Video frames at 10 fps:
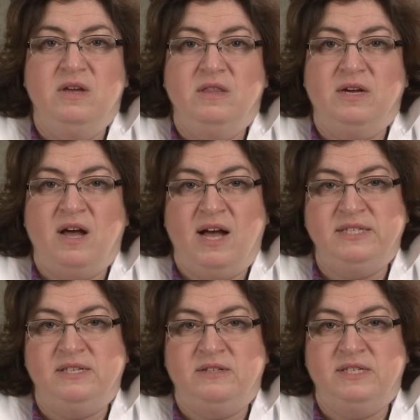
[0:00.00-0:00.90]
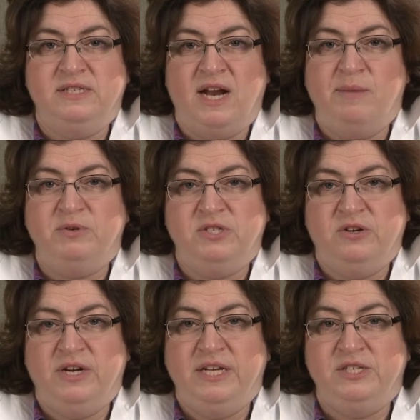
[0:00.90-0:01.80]
The consult is an
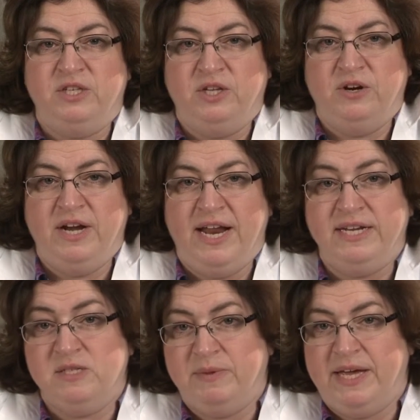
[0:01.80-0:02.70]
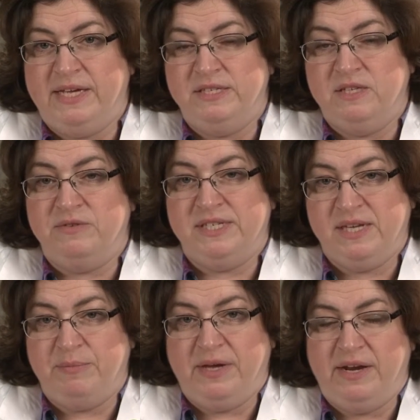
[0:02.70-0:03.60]
opportunity to learn and explain to the
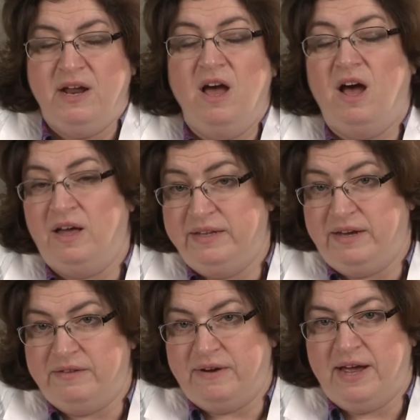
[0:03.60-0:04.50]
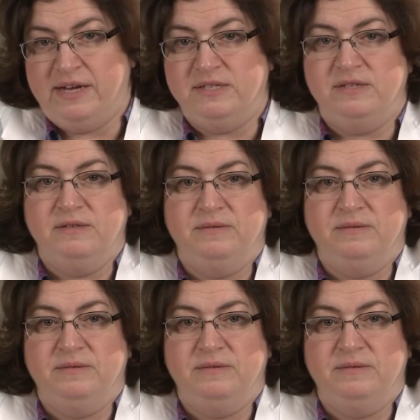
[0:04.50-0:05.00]
recipient on the other end.